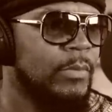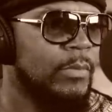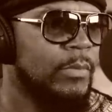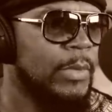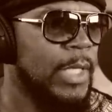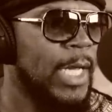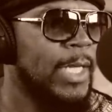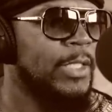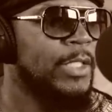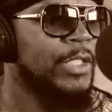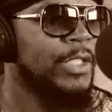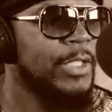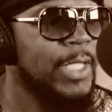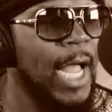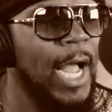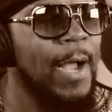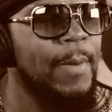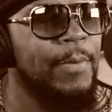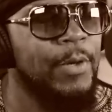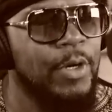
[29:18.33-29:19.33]
And
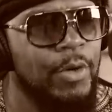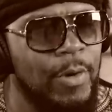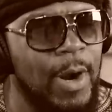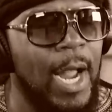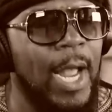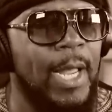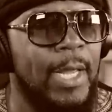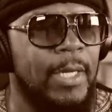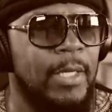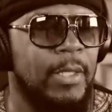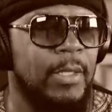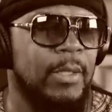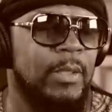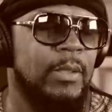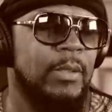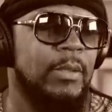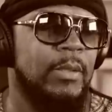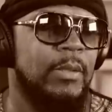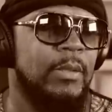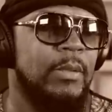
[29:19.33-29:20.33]
stop crying
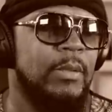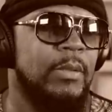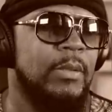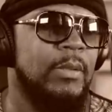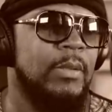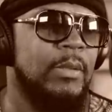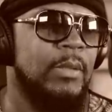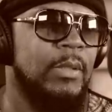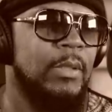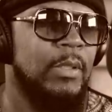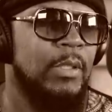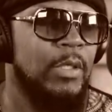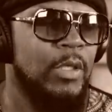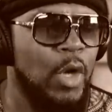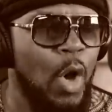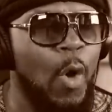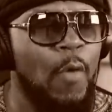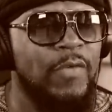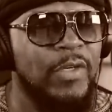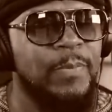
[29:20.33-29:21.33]

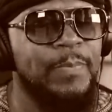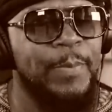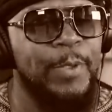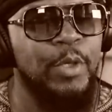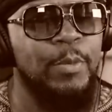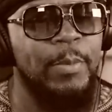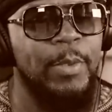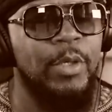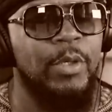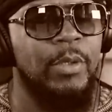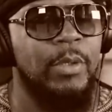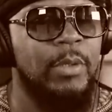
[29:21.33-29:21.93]
over spilled milk.